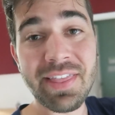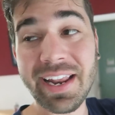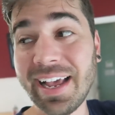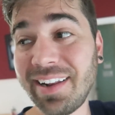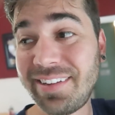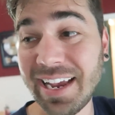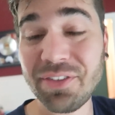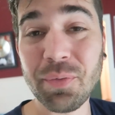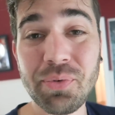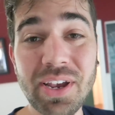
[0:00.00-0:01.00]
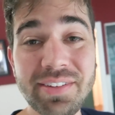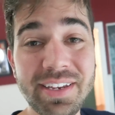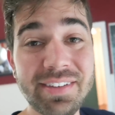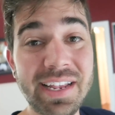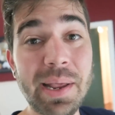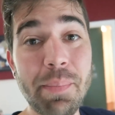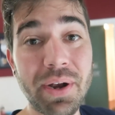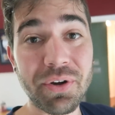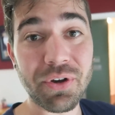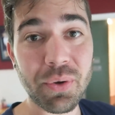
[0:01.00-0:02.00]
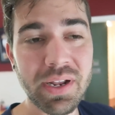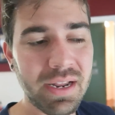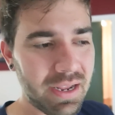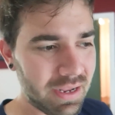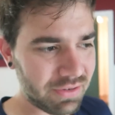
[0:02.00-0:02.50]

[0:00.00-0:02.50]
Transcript: Then I got a text from Jesse saying I better do it.